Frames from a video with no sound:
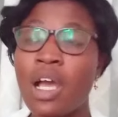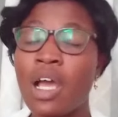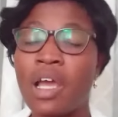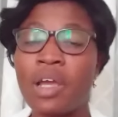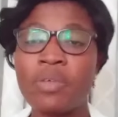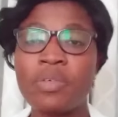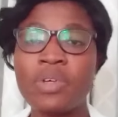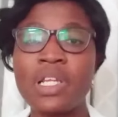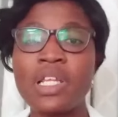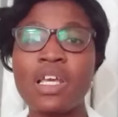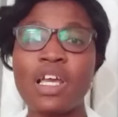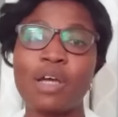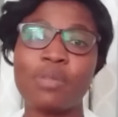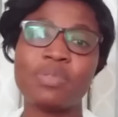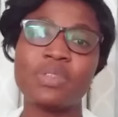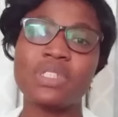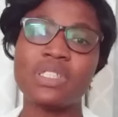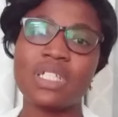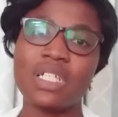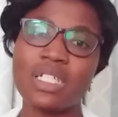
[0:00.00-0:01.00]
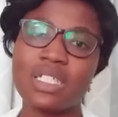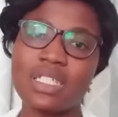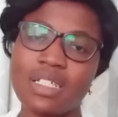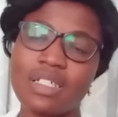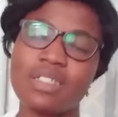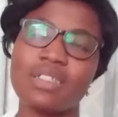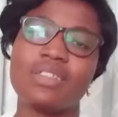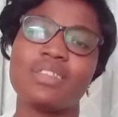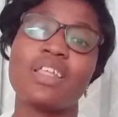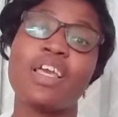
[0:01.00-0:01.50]
I really appreciate
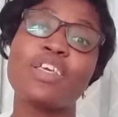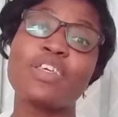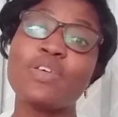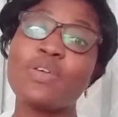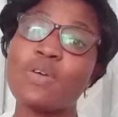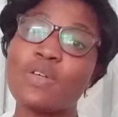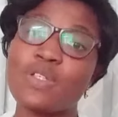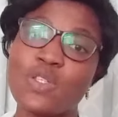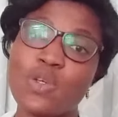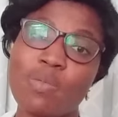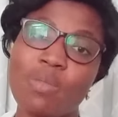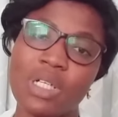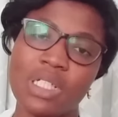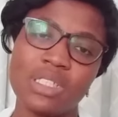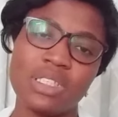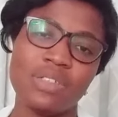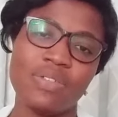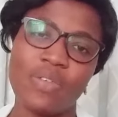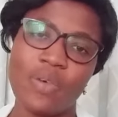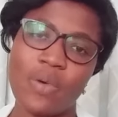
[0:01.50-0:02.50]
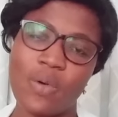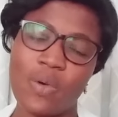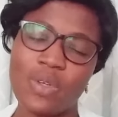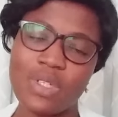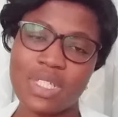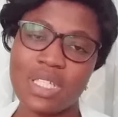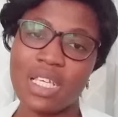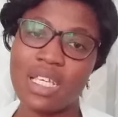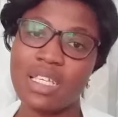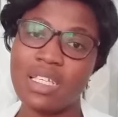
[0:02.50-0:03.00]
it. Thank you all so much for
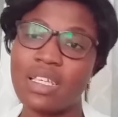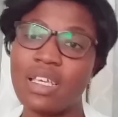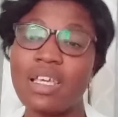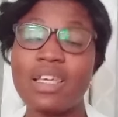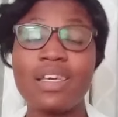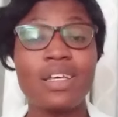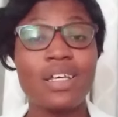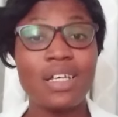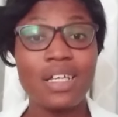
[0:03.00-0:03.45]
staying here.